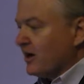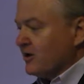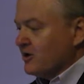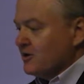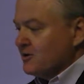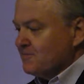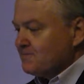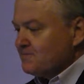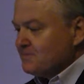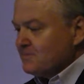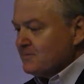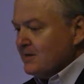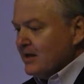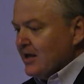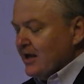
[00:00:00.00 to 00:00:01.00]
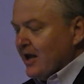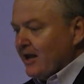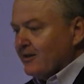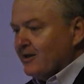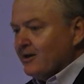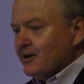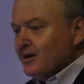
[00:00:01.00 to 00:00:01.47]
knew.
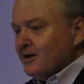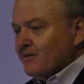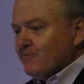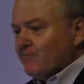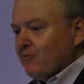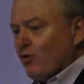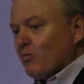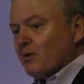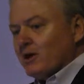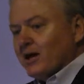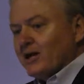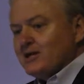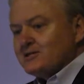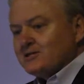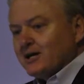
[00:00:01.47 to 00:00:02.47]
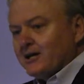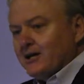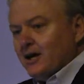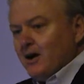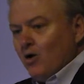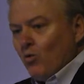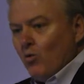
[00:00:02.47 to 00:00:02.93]
And the former lady said,
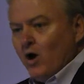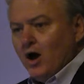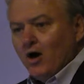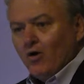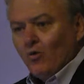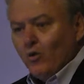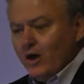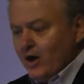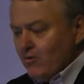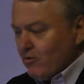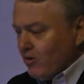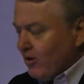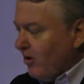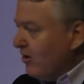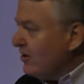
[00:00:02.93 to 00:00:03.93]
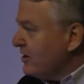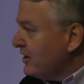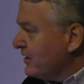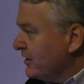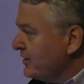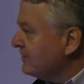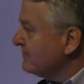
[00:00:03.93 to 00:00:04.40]
Well, we were
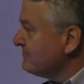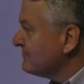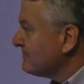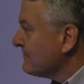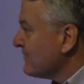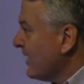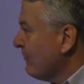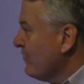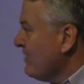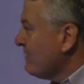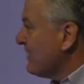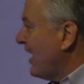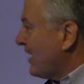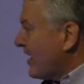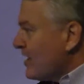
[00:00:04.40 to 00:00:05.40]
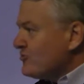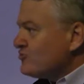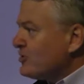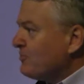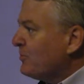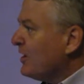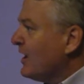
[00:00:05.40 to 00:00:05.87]
audited and we've got our
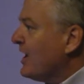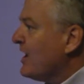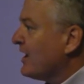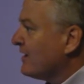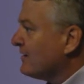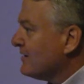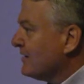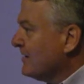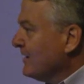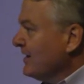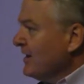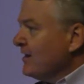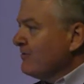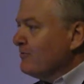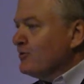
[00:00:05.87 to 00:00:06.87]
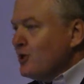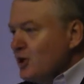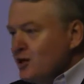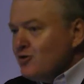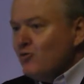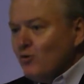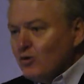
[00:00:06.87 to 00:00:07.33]
AAA.
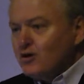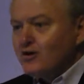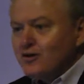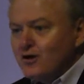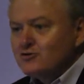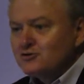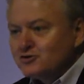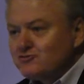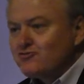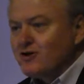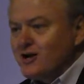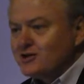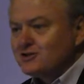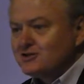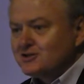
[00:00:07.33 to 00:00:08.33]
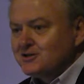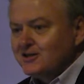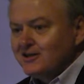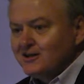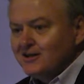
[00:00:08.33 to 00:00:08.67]
Neither one of those addressed